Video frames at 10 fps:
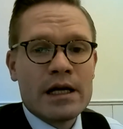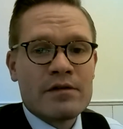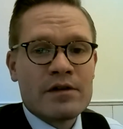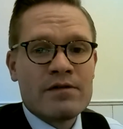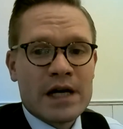and
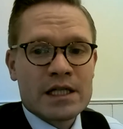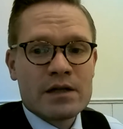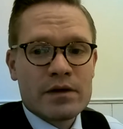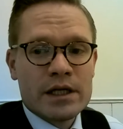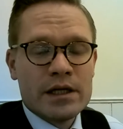have
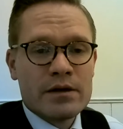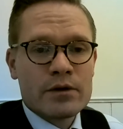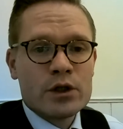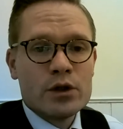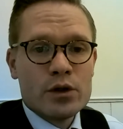
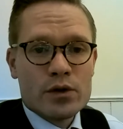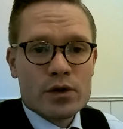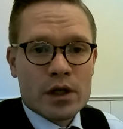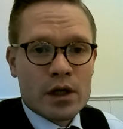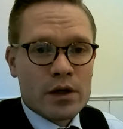effectively
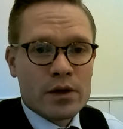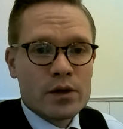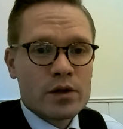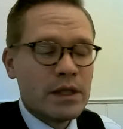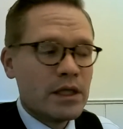reduced a lot of
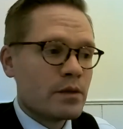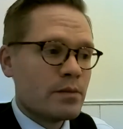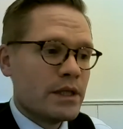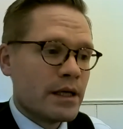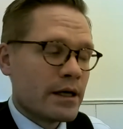news media
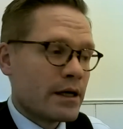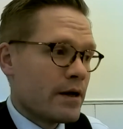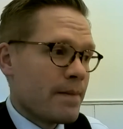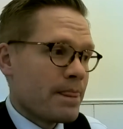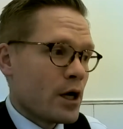to being
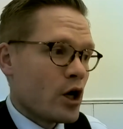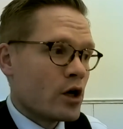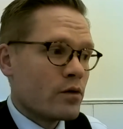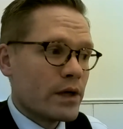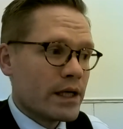
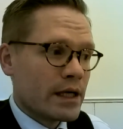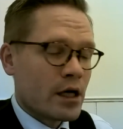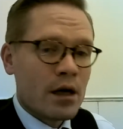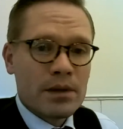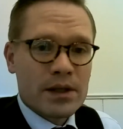unwitting
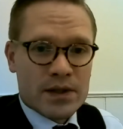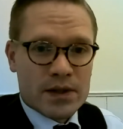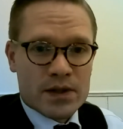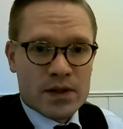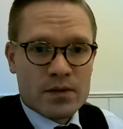
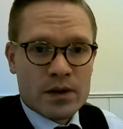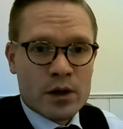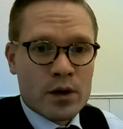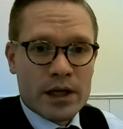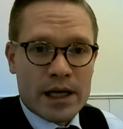accomplices
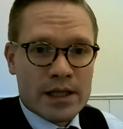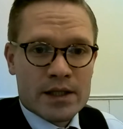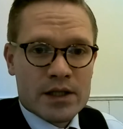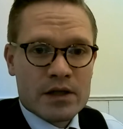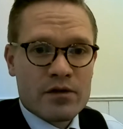with an
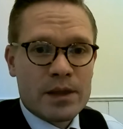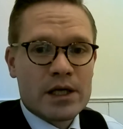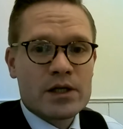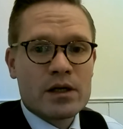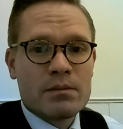organized
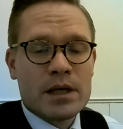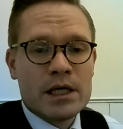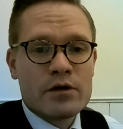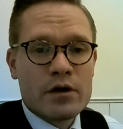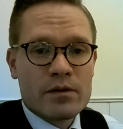disinformation
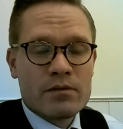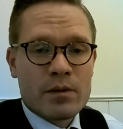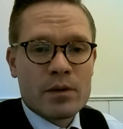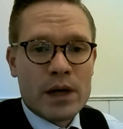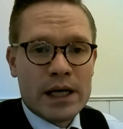campaign driven
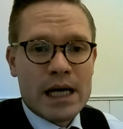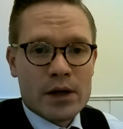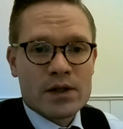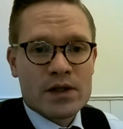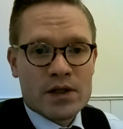from the White
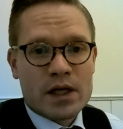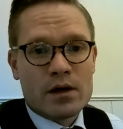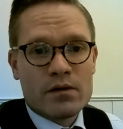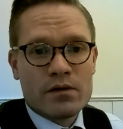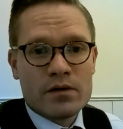House
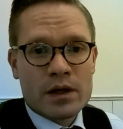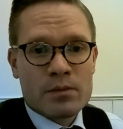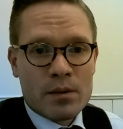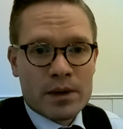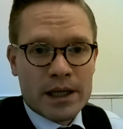itself
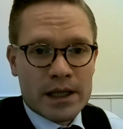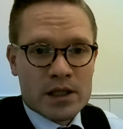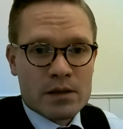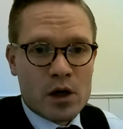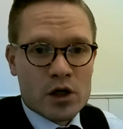that
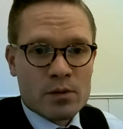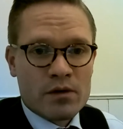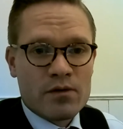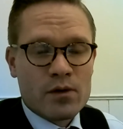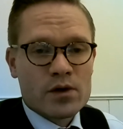propagates
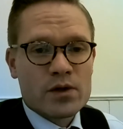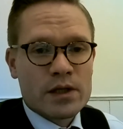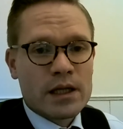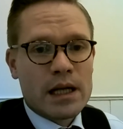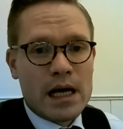demonstrable
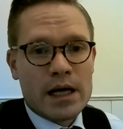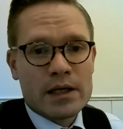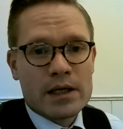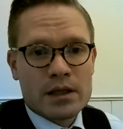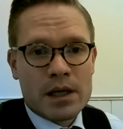falsehoods and
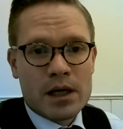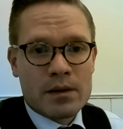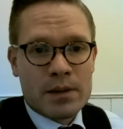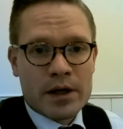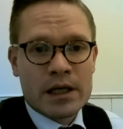lies
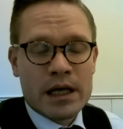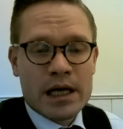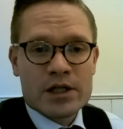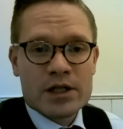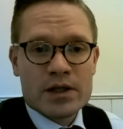about American
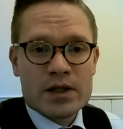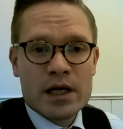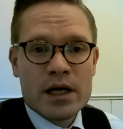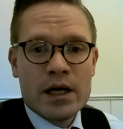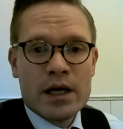
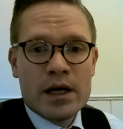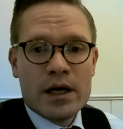elections